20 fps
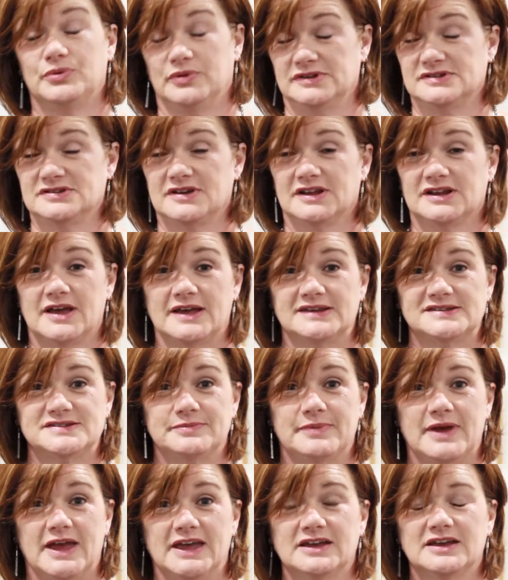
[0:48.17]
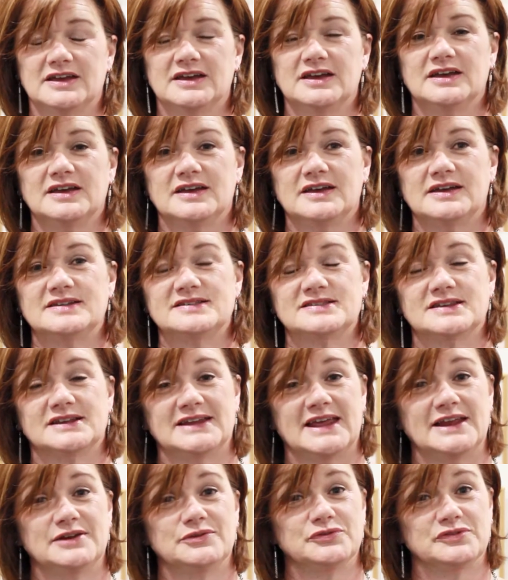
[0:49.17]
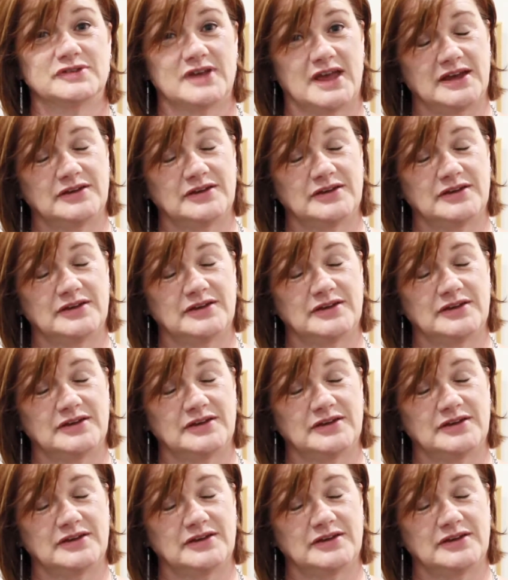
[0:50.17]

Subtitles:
point I'd like to make is that landlords